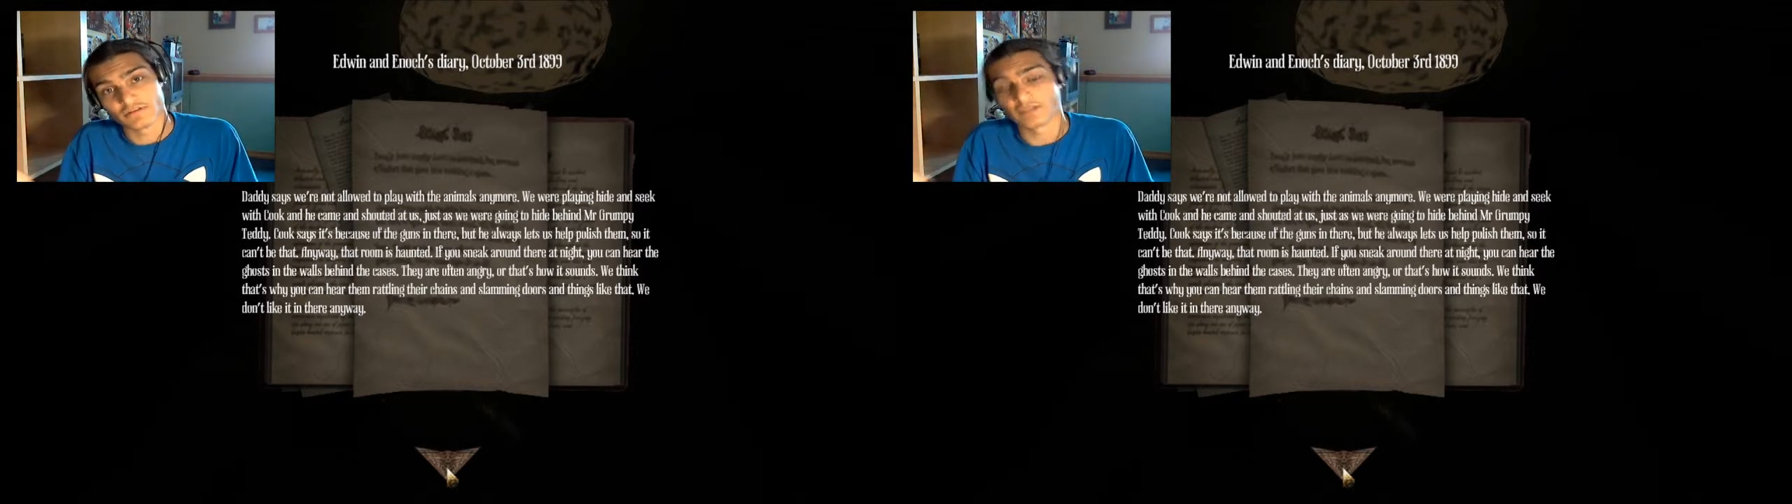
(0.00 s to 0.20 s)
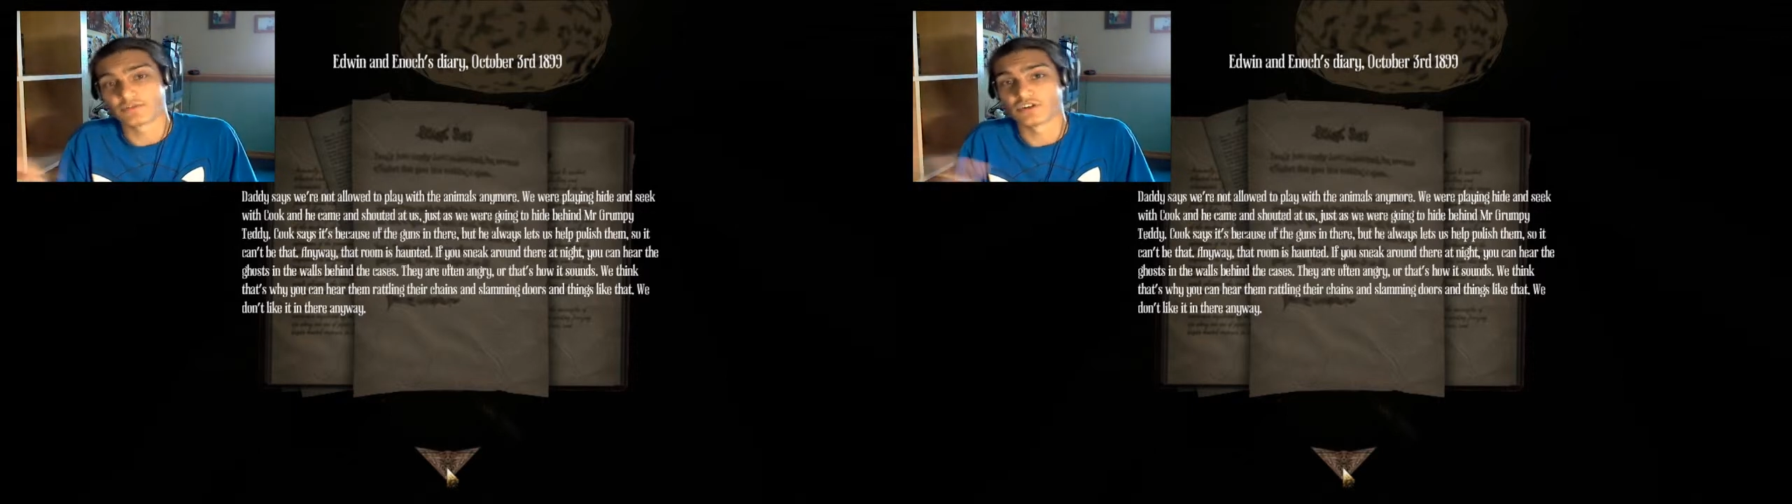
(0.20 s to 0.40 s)

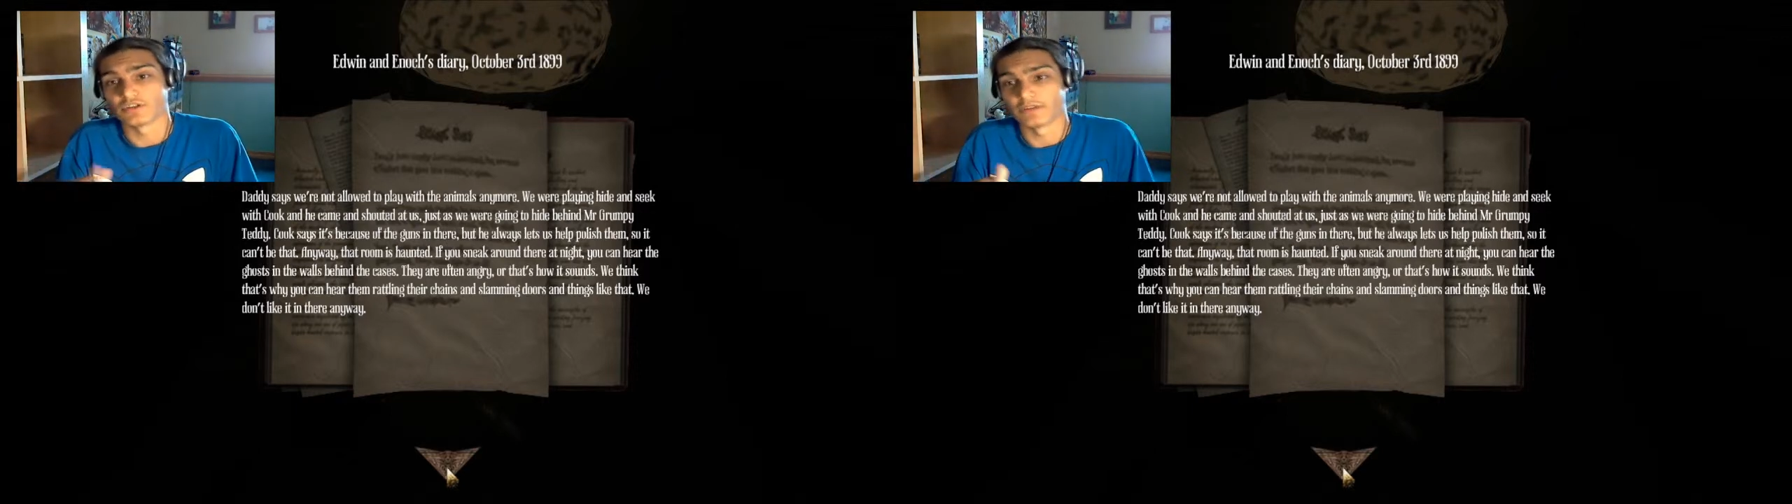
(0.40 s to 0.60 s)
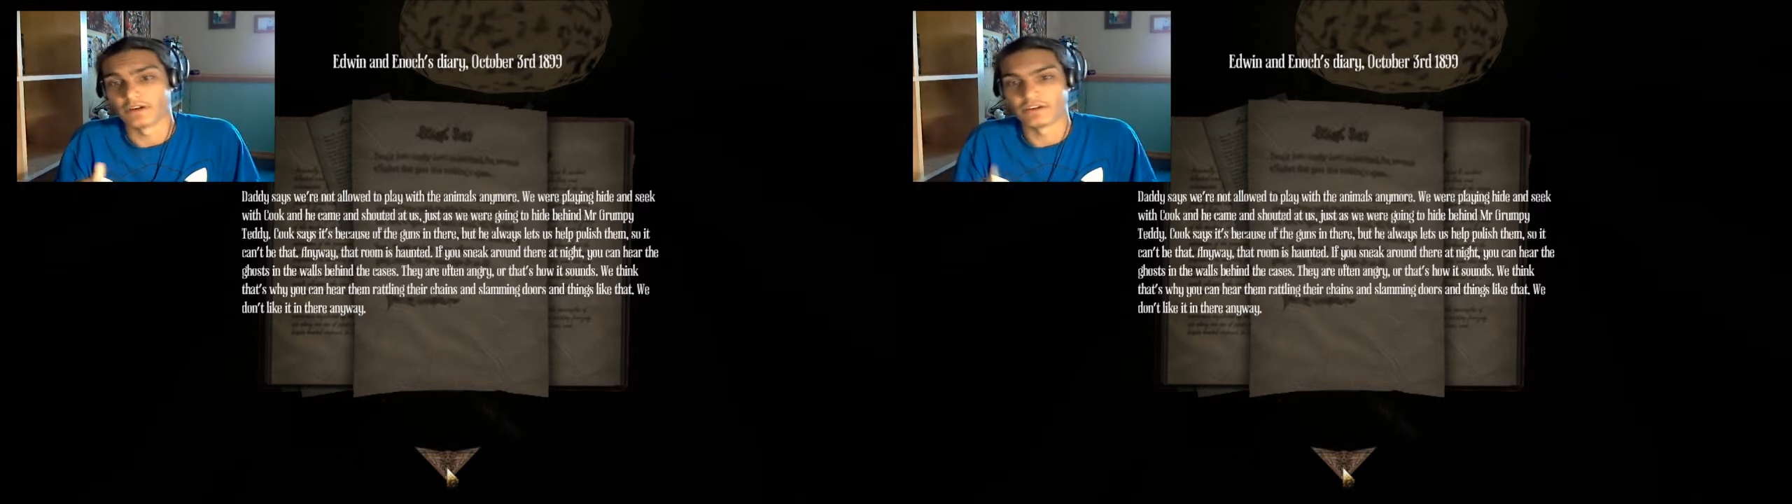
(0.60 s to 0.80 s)
I'm
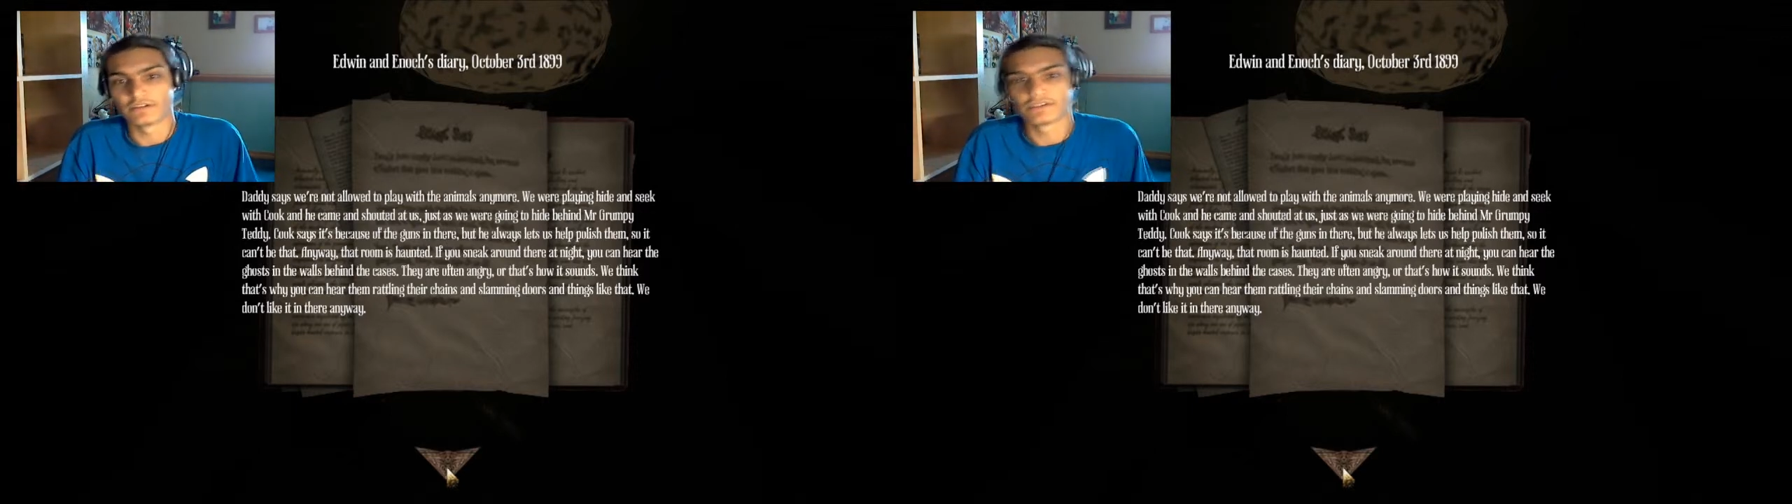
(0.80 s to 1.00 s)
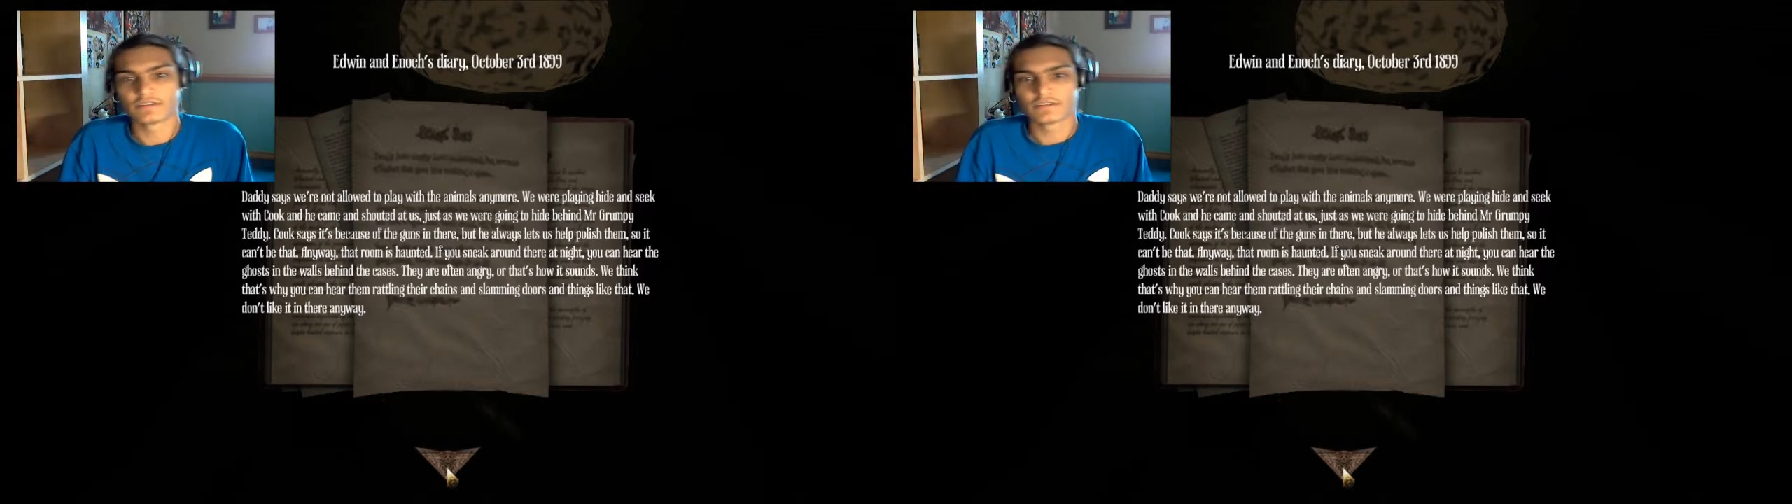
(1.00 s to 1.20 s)
sorry, Barry.
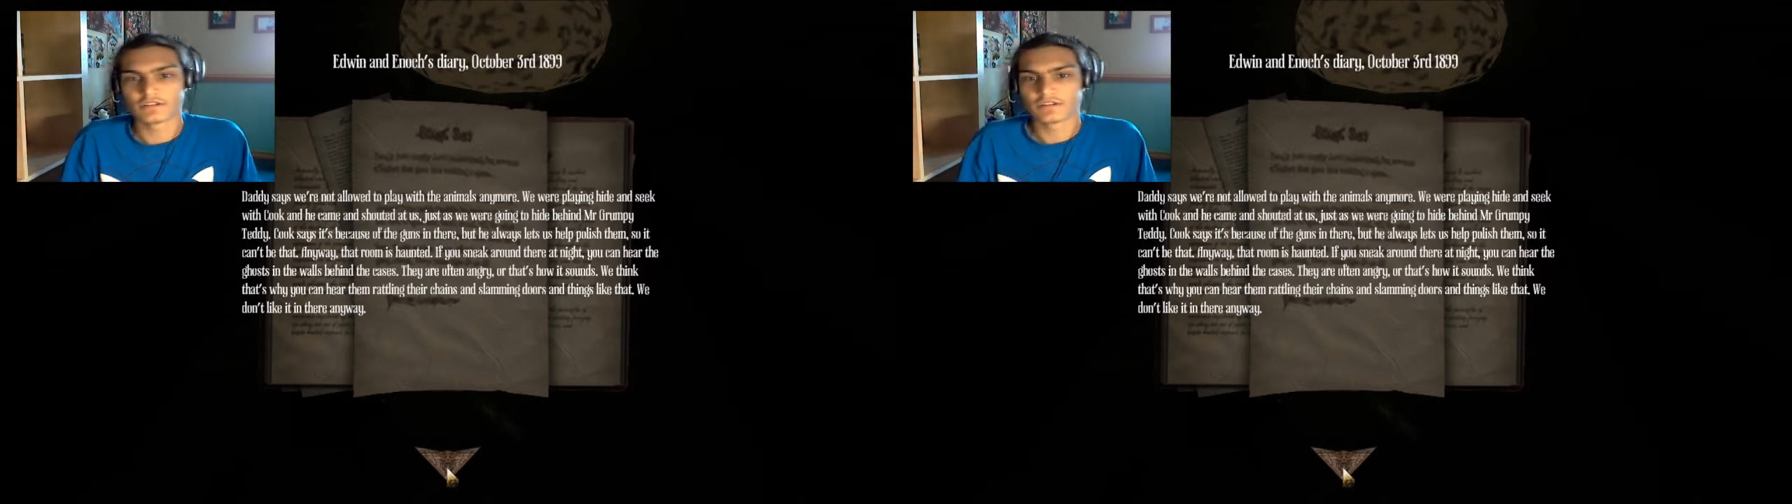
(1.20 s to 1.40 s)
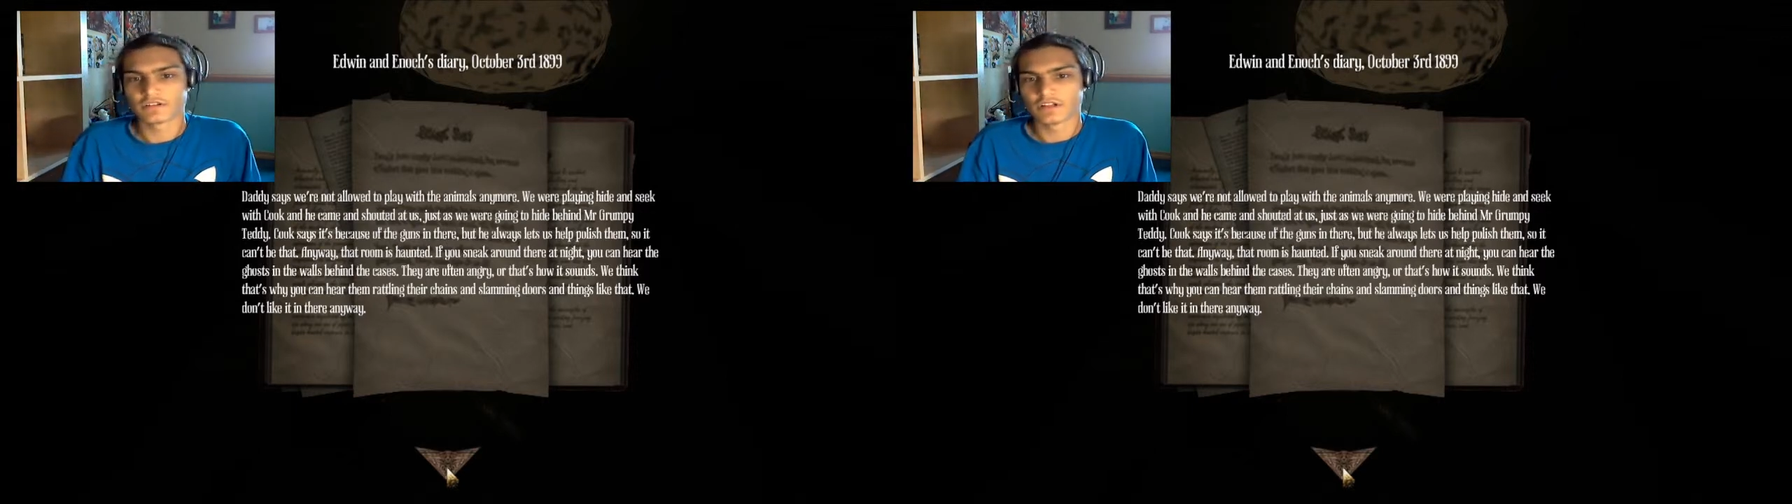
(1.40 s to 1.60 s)

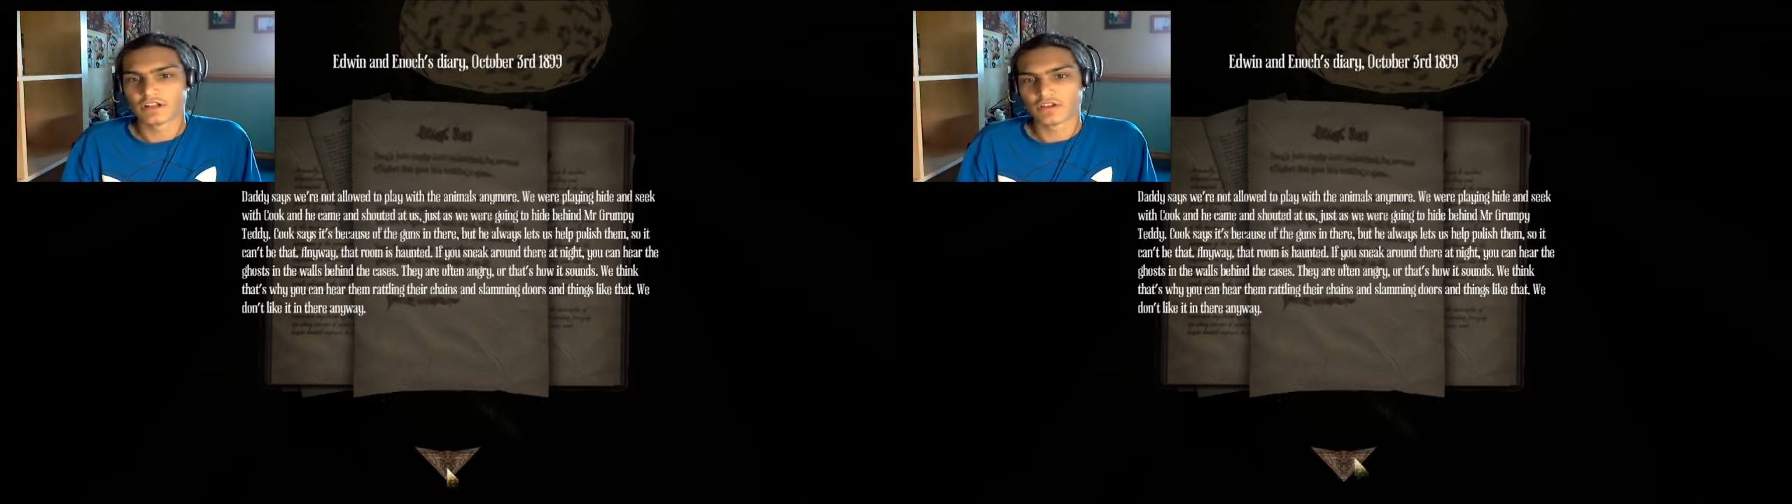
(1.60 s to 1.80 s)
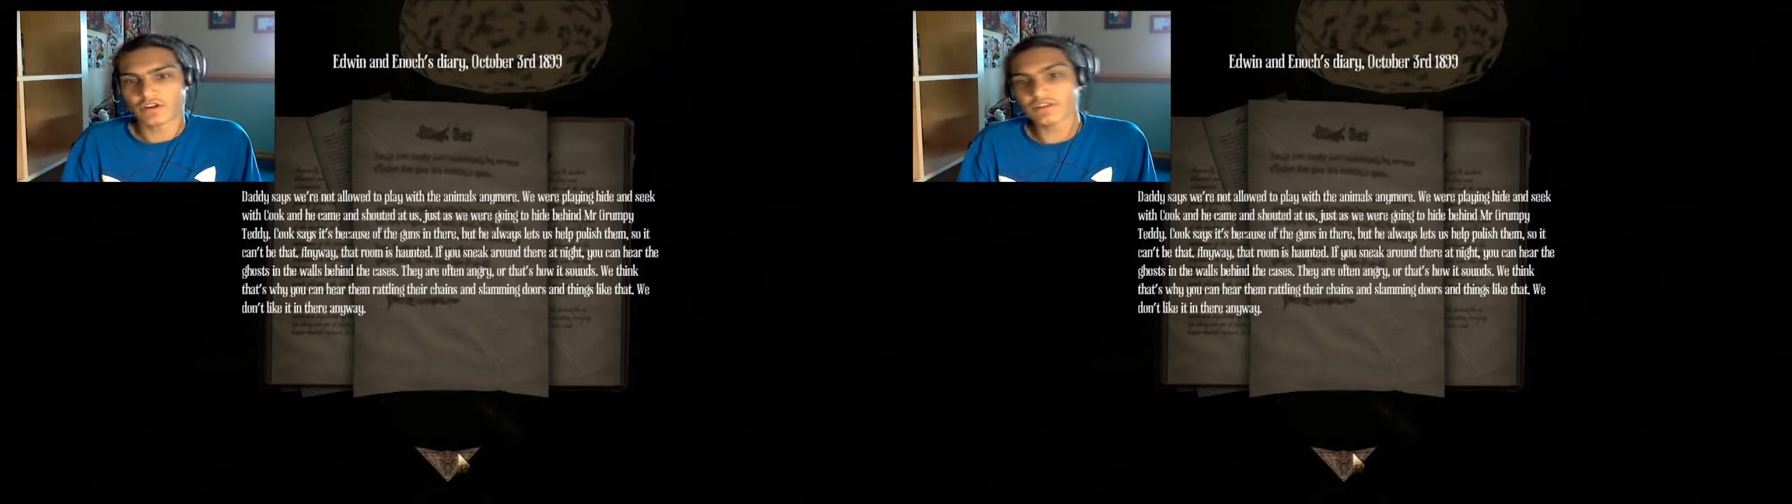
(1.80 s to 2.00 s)

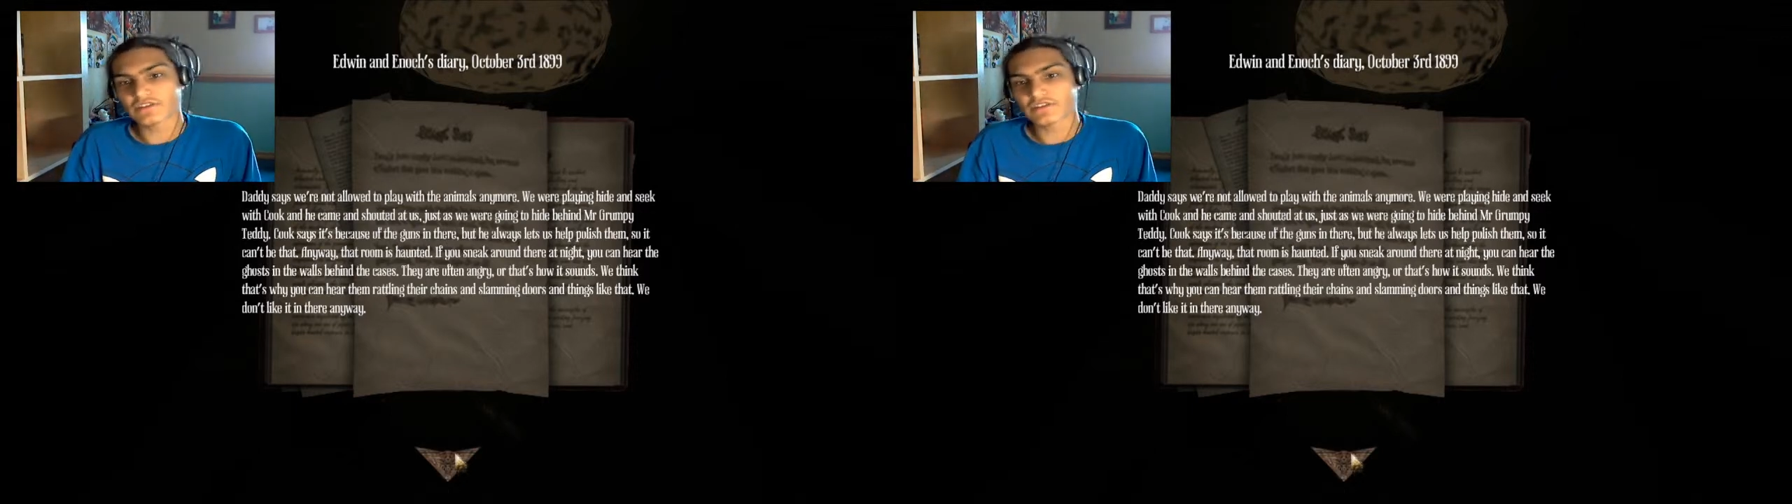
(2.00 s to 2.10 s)
Cook